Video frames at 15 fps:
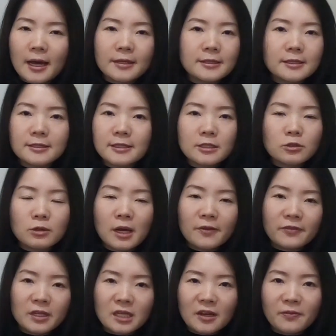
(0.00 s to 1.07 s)
Either they don't
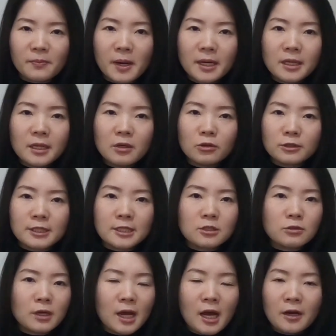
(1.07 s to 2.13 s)
have enough money, or they
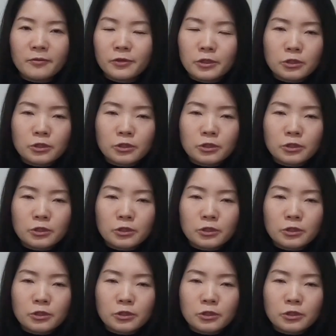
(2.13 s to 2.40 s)
don't have